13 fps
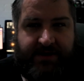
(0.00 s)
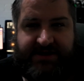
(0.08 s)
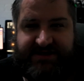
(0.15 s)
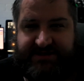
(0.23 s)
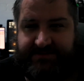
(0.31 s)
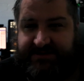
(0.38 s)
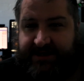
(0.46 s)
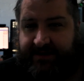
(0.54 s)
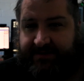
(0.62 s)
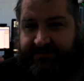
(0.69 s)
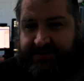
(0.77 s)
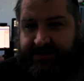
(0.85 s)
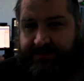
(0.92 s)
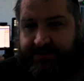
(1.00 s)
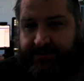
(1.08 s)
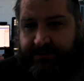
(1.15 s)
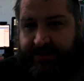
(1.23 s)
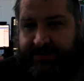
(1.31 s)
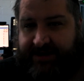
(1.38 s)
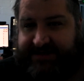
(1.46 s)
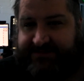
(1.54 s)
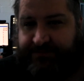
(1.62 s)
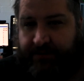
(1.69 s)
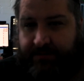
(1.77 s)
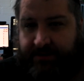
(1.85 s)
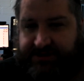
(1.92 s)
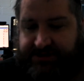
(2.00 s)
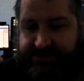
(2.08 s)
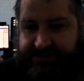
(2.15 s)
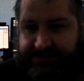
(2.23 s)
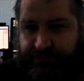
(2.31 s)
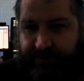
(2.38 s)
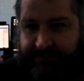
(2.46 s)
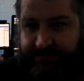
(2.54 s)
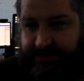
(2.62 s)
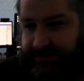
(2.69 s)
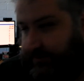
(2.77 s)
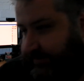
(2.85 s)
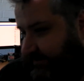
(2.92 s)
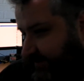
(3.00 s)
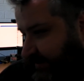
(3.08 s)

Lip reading: So I'm just going to leave it there anyway. That's pretty much what I've been doing for